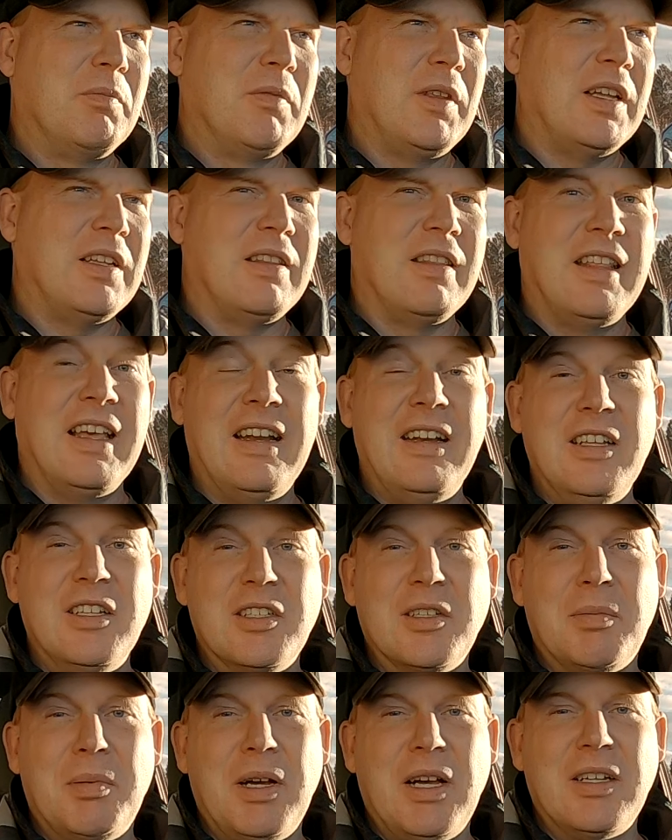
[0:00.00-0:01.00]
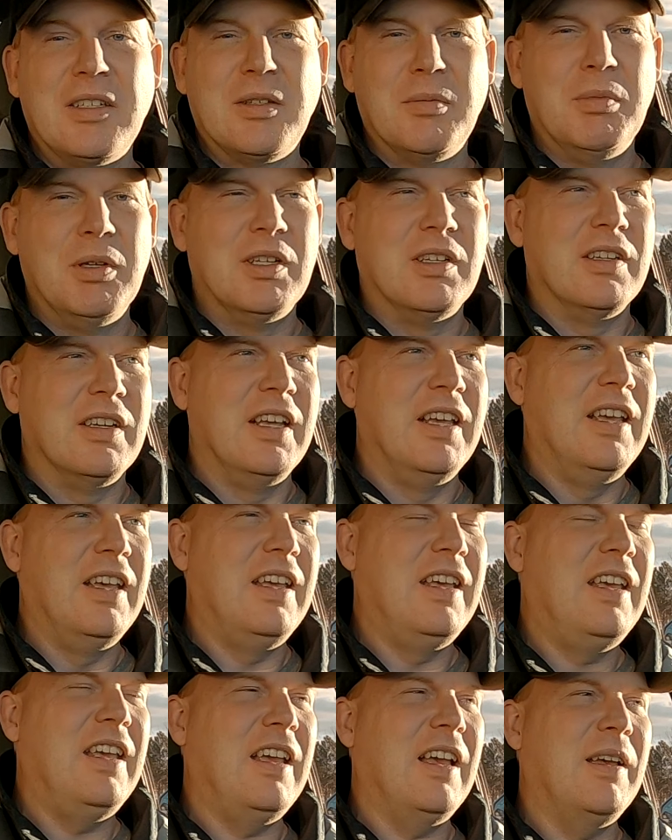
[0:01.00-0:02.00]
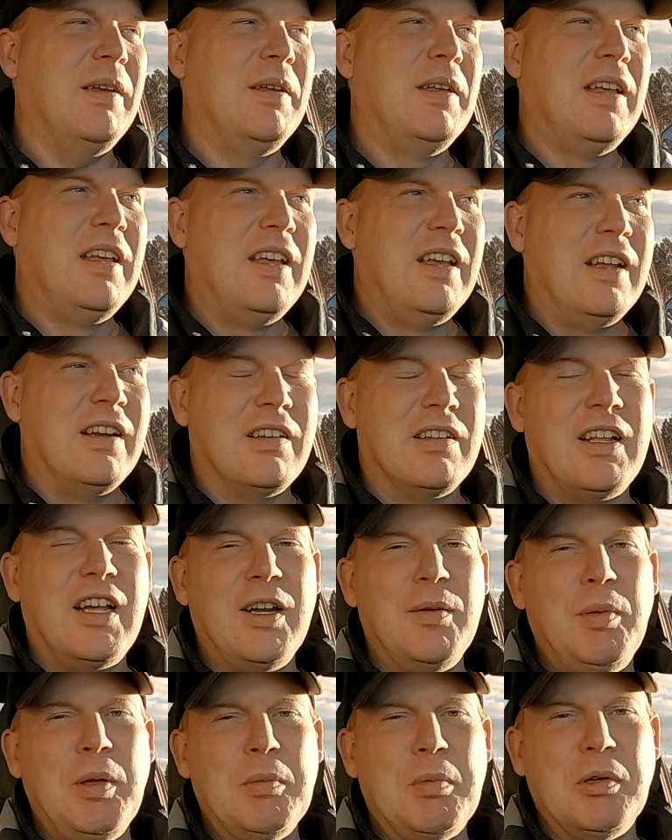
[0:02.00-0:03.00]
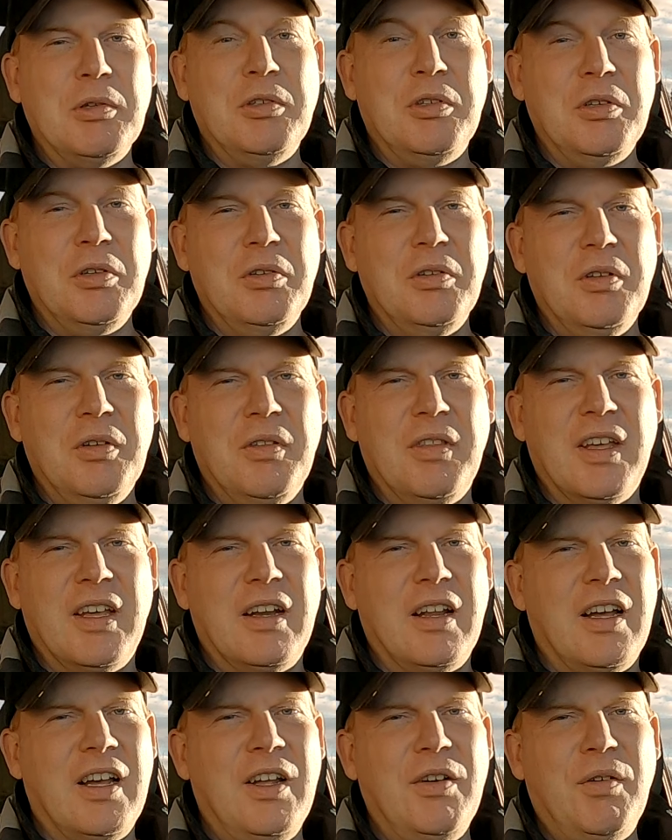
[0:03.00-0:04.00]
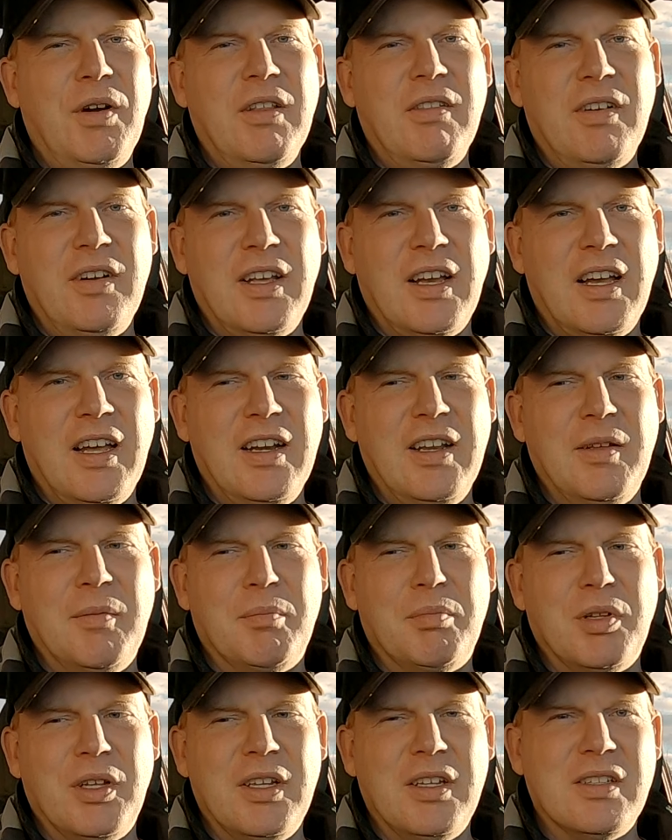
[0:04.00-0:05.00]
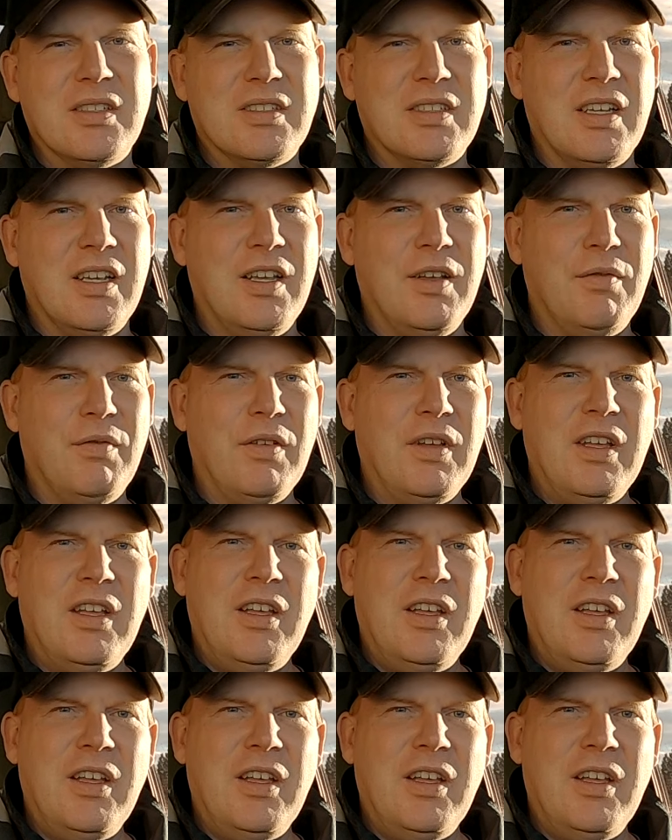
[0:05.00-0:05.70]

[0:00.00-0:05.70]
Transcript: that is a possibility. And a lot of people do that. I'd rather not and play it safe.